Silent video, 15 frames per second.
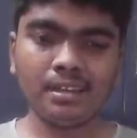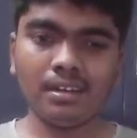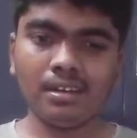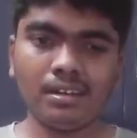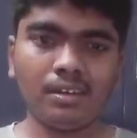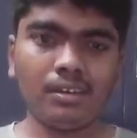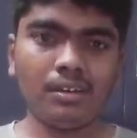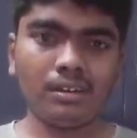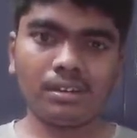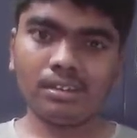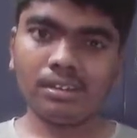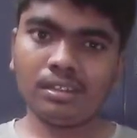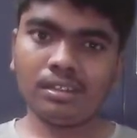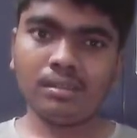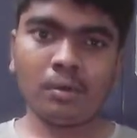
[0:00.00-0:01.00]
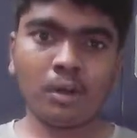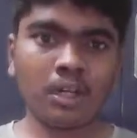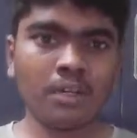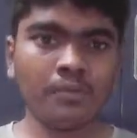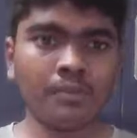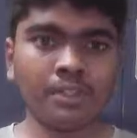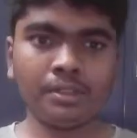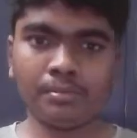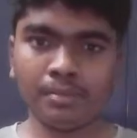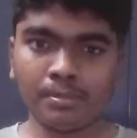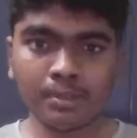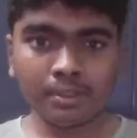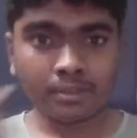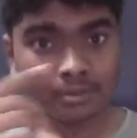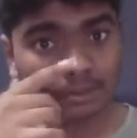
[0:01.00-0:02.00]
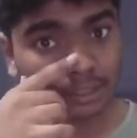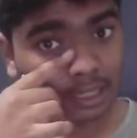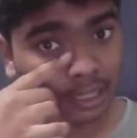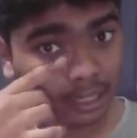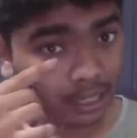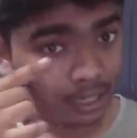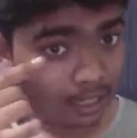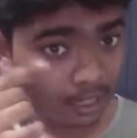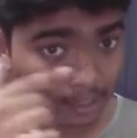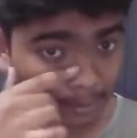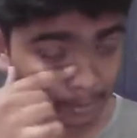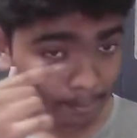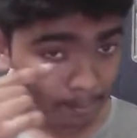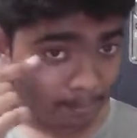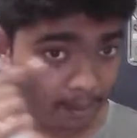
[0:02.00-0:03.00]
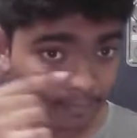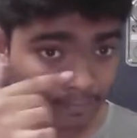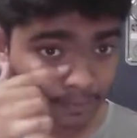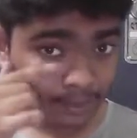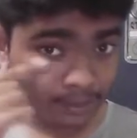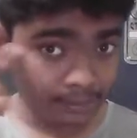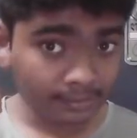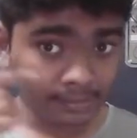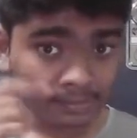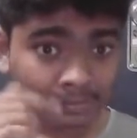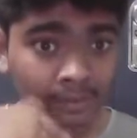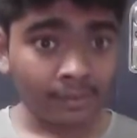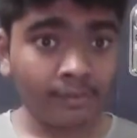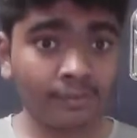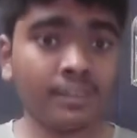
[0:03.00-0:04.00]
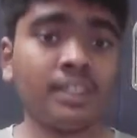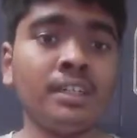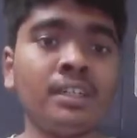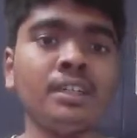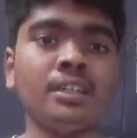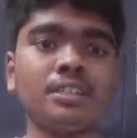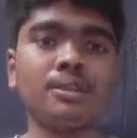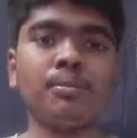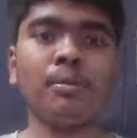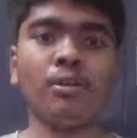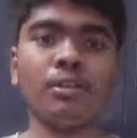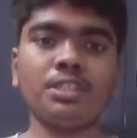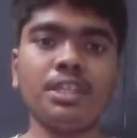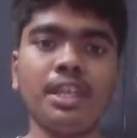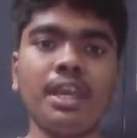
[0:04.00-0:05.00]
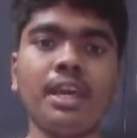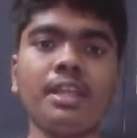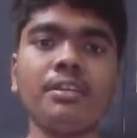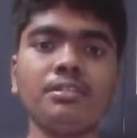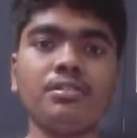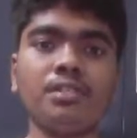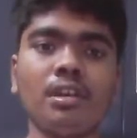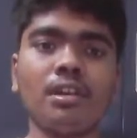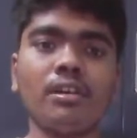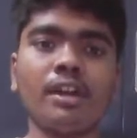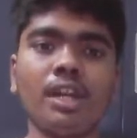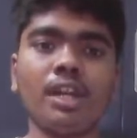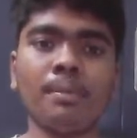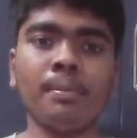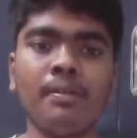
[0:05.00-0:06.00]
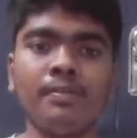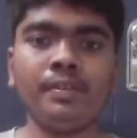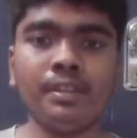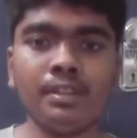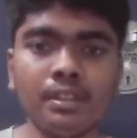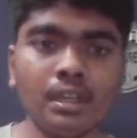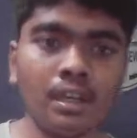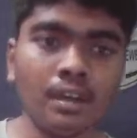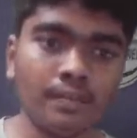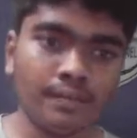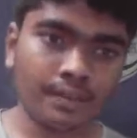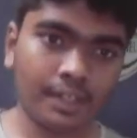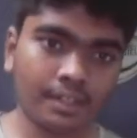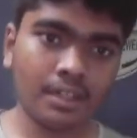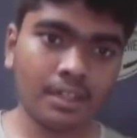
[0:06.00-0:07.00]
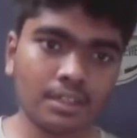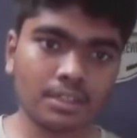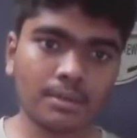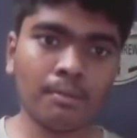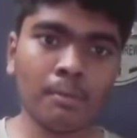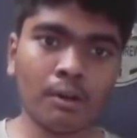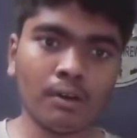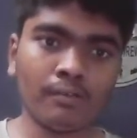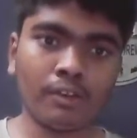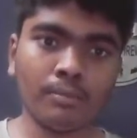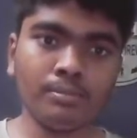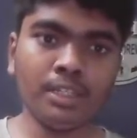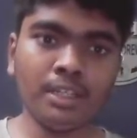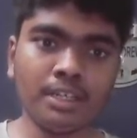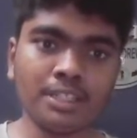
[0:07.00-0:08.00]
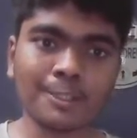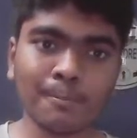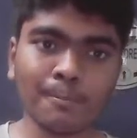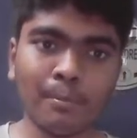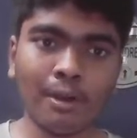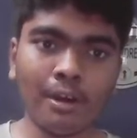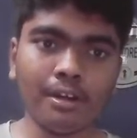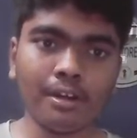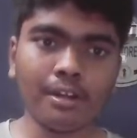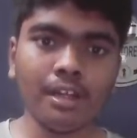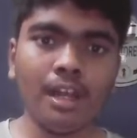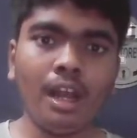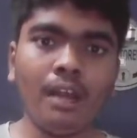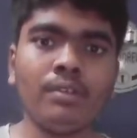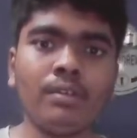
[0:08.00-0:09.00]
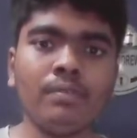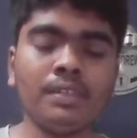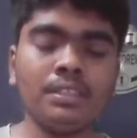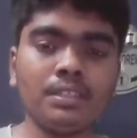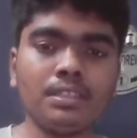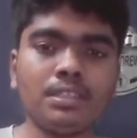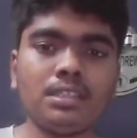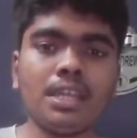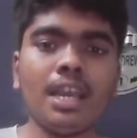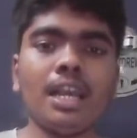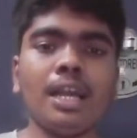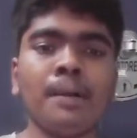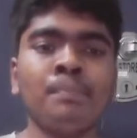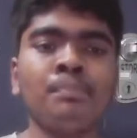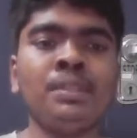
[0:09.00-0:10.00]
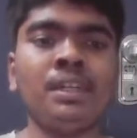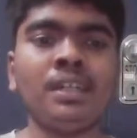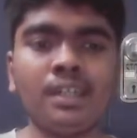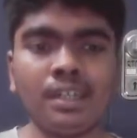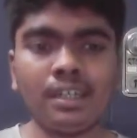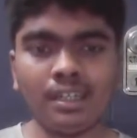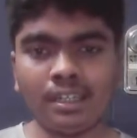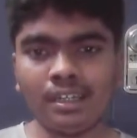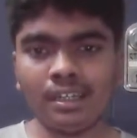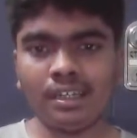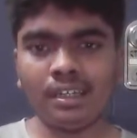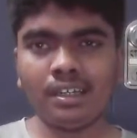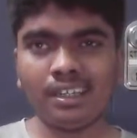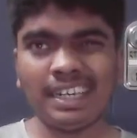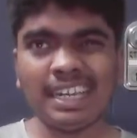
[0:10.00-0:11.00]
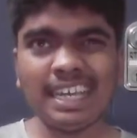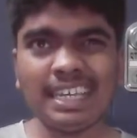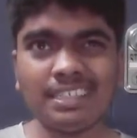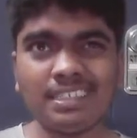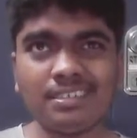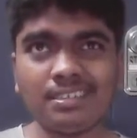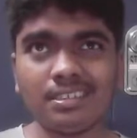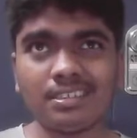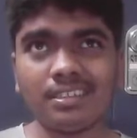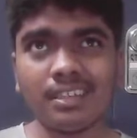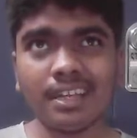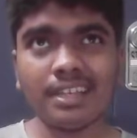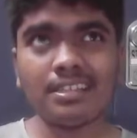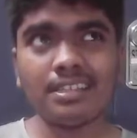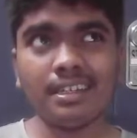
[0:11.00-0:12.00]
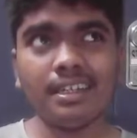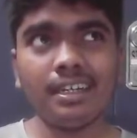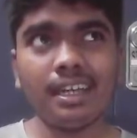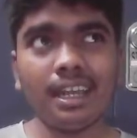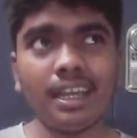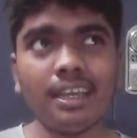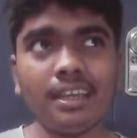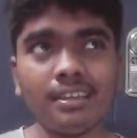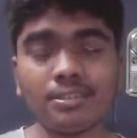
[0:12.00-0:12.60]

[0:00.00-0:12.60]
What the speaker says: or whatever it may be. So the buffer for a disk block, scenarios to allocate a buffer for a disk block. From the disk block we will just take up the most recently